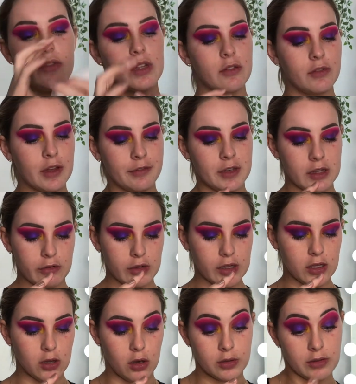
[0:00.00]
really fluffy, they're really
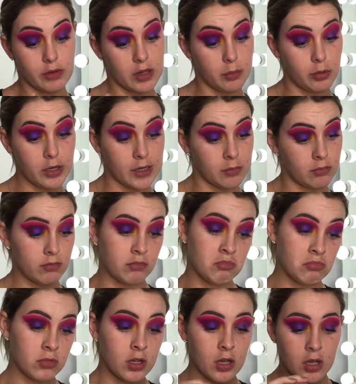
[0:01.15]
long, they're really pretty.
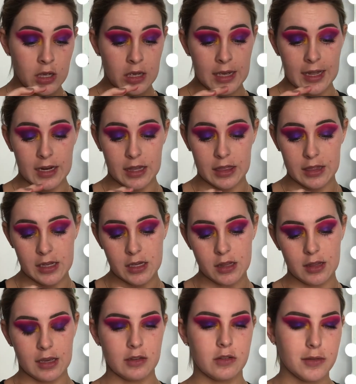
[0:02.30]
And I think
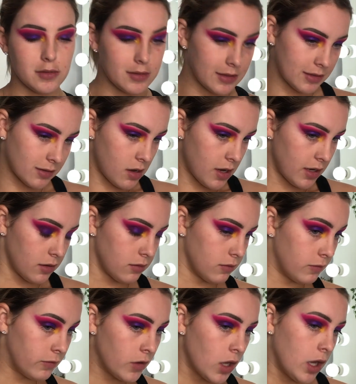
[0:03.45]
they suit this kind
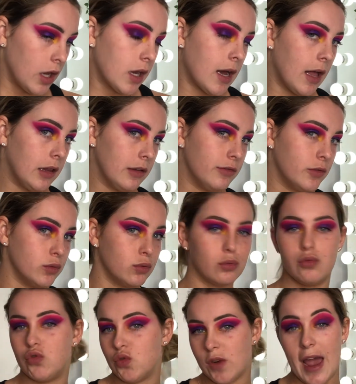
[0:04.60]
of colourful,
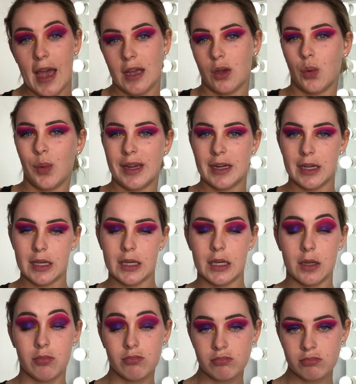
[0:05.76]
drag
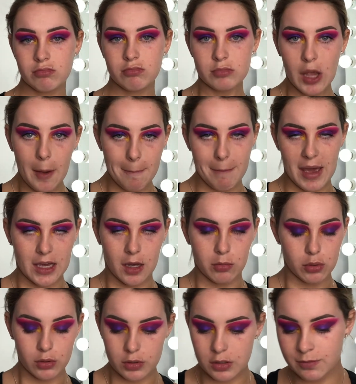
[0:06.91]
queeny makeup
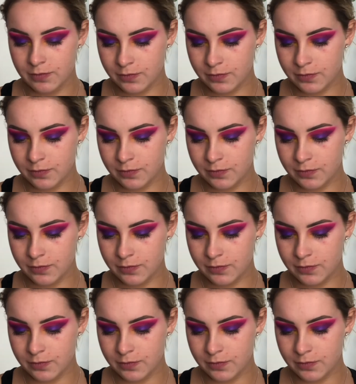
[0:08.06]
look.